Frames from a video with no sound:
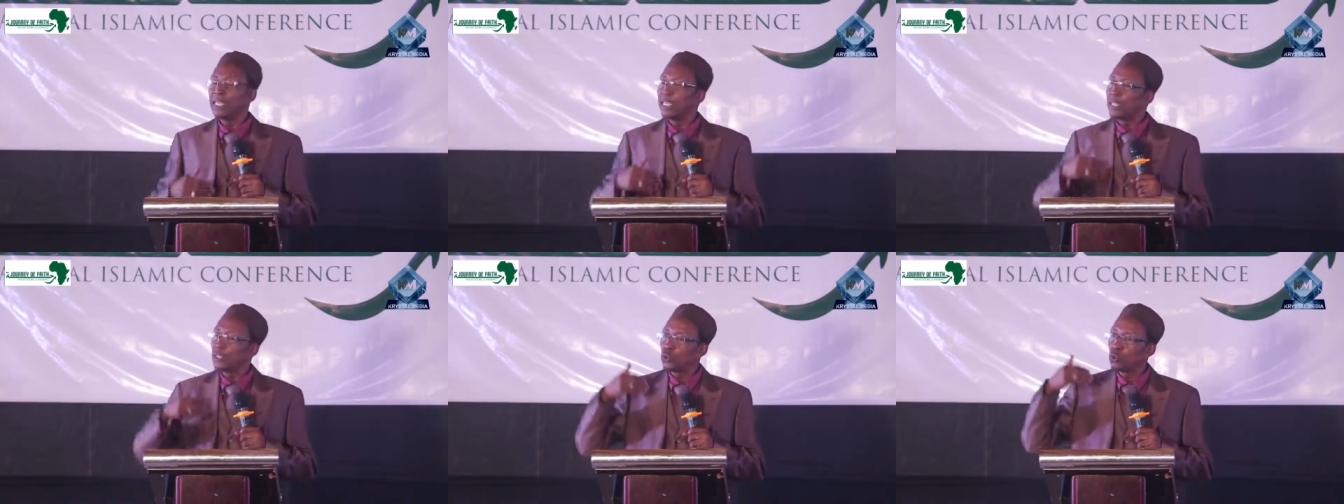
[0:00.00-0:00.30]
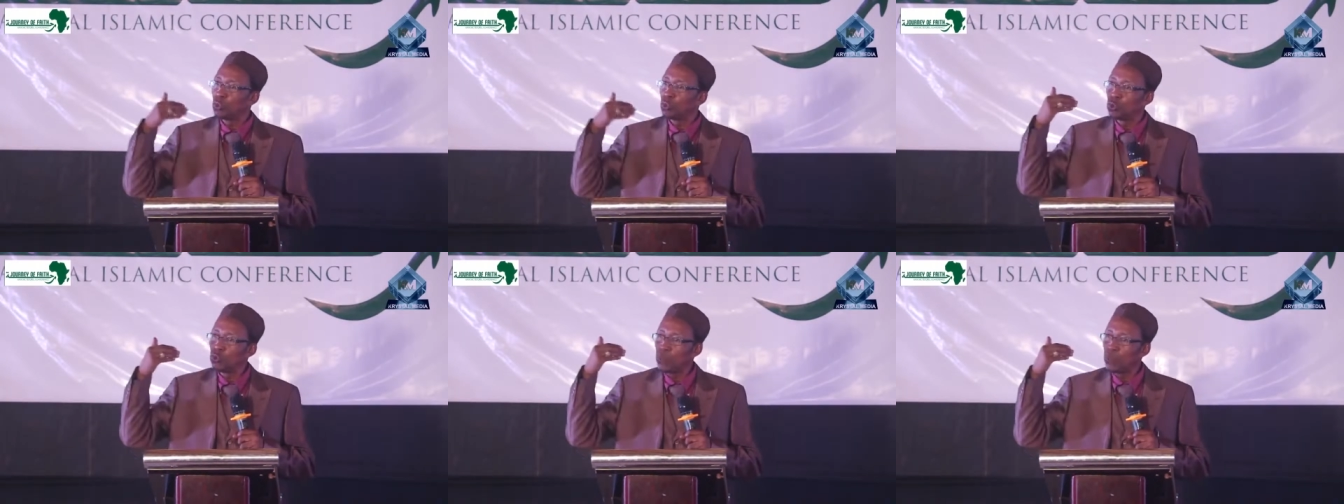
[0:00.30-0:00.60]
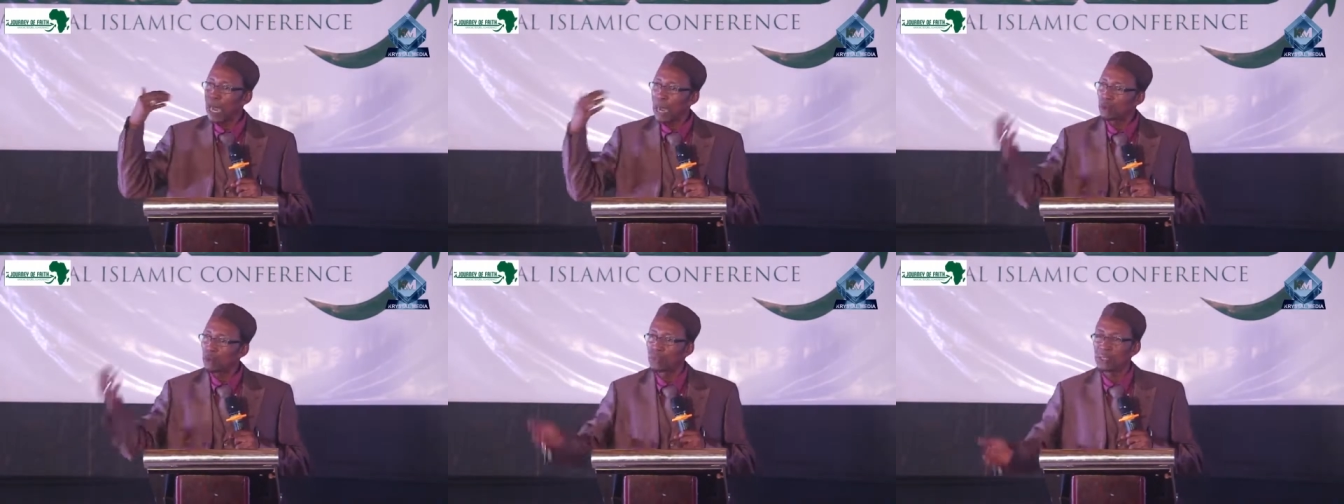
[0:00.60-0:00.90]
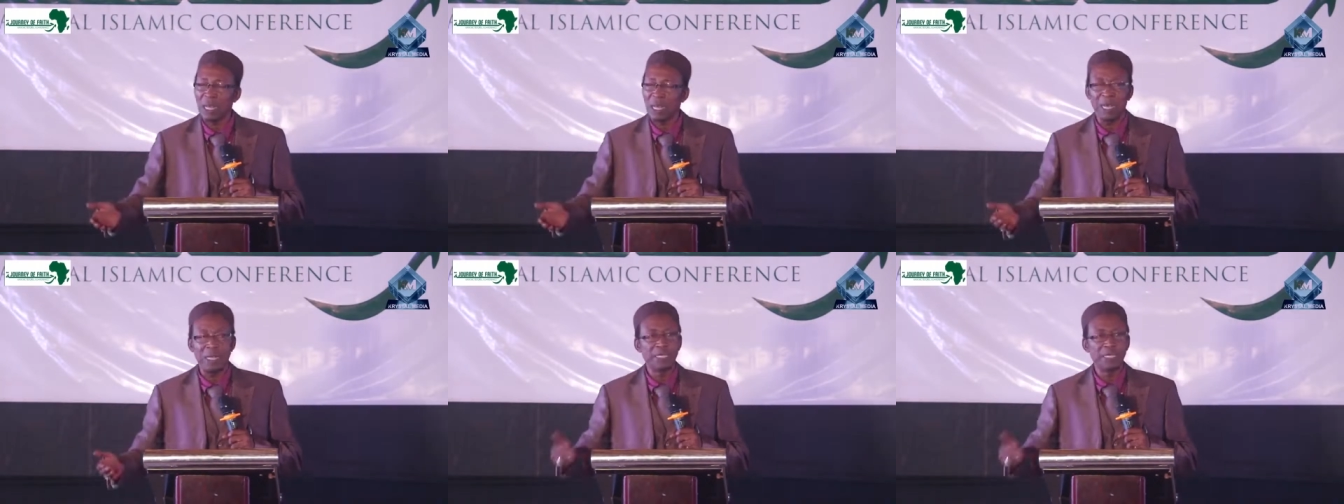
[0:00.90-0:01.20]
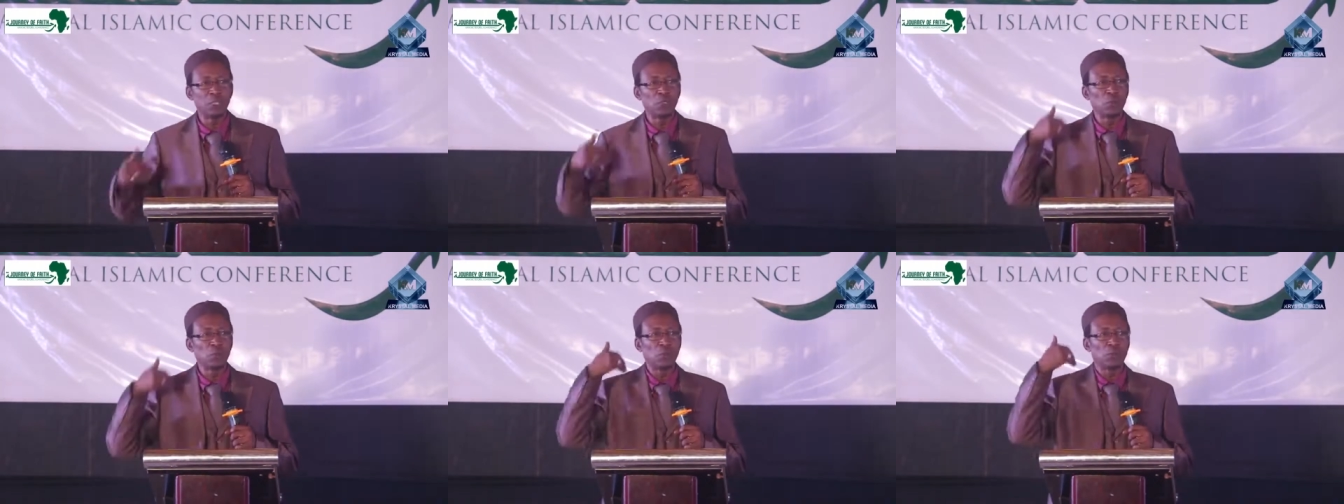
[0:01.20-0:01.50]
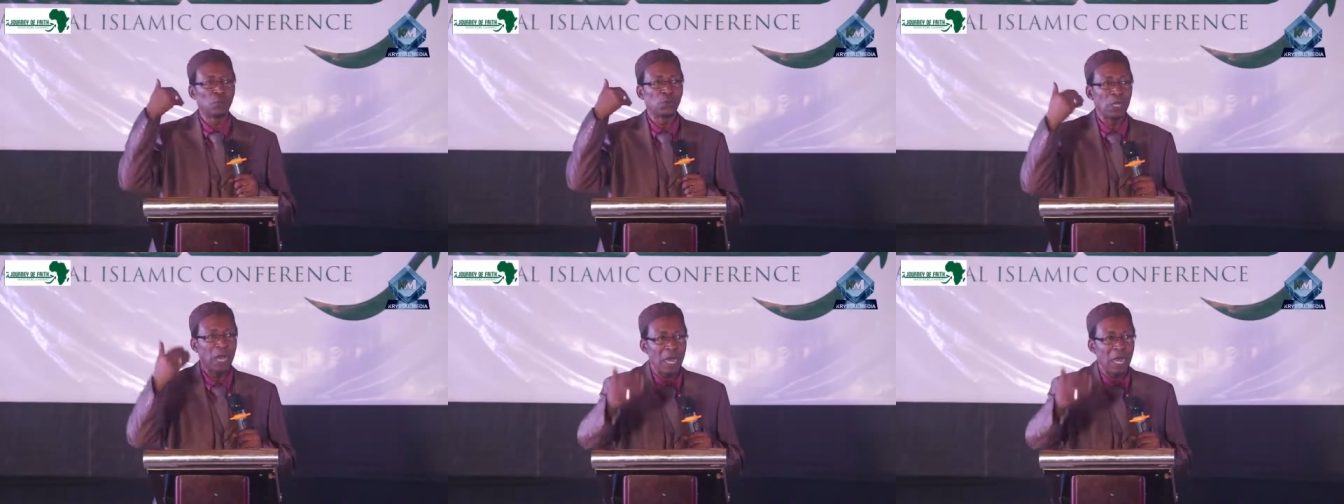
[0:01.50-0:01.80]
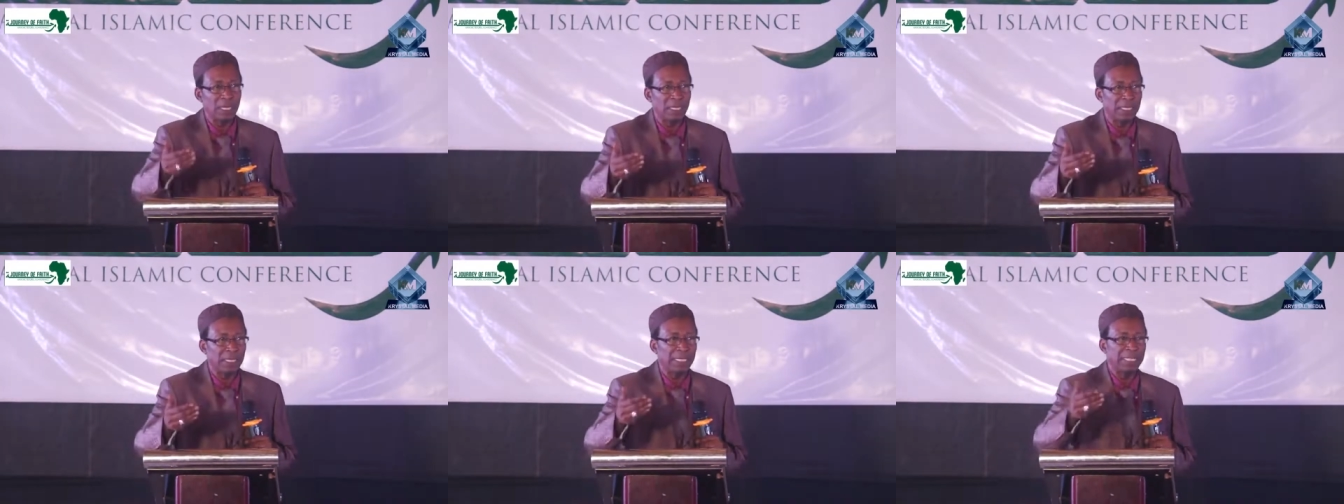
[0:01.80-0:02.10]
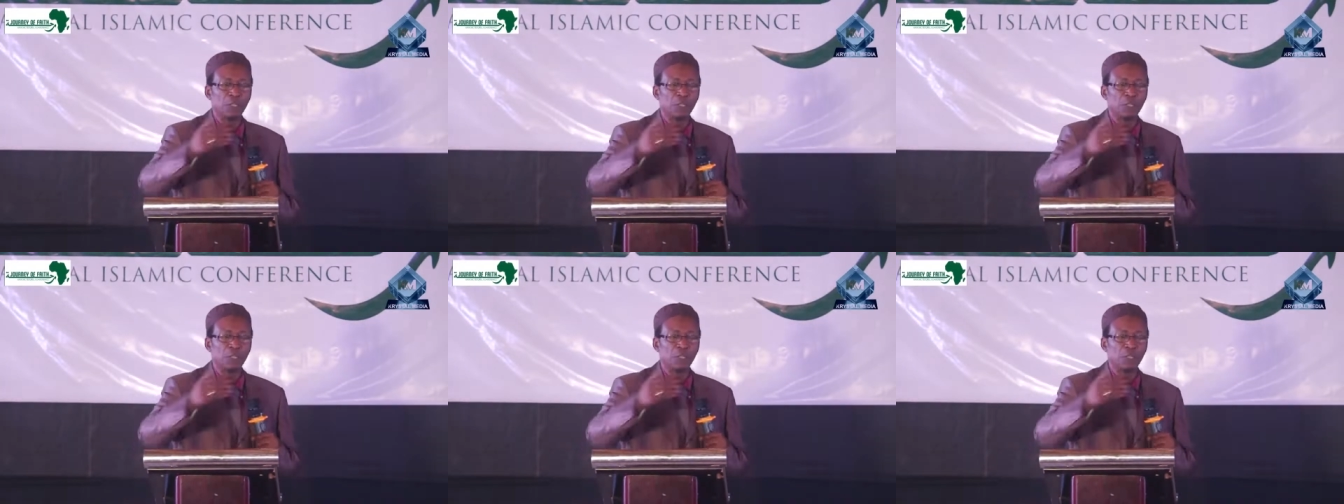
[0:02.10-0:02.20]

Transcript: into Hausa, into Fulani,